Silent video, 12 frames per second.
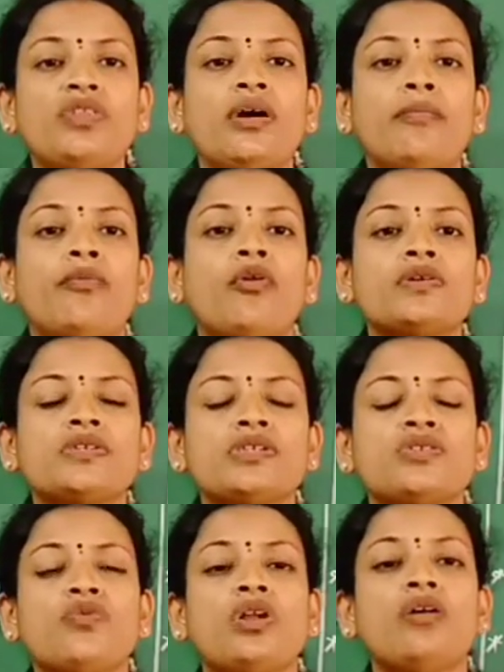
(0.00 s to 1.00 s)
the
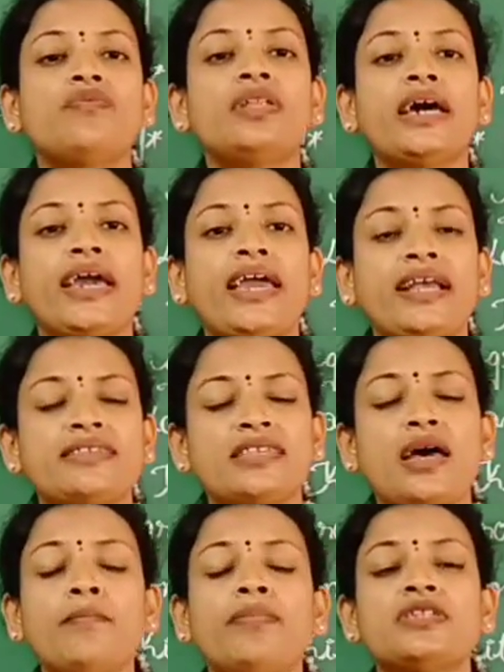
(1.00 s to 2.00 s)
process, one of the
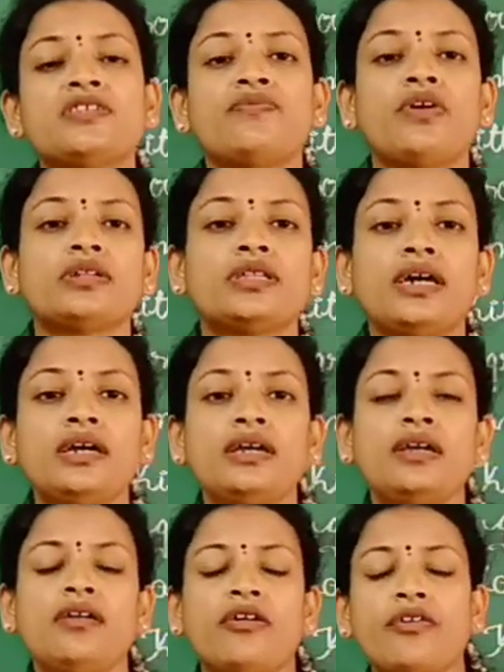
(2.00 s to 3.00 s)
examples for the
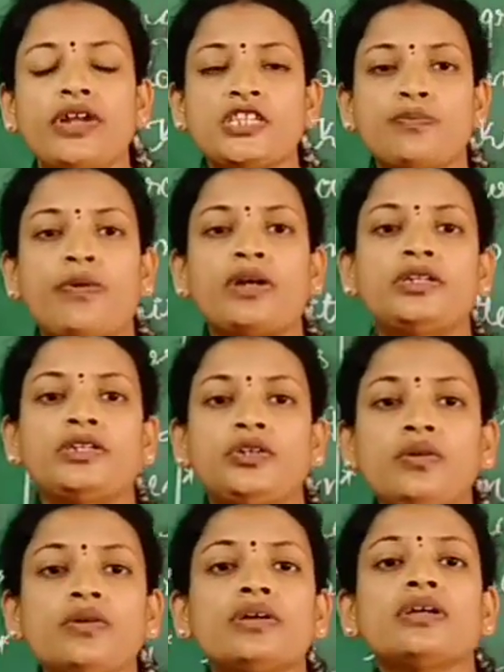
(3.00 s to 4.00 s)
responded
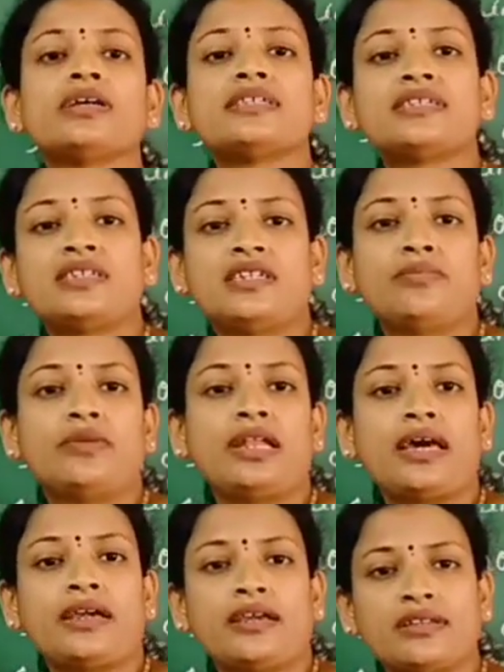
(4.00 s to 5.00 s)
to stimuli.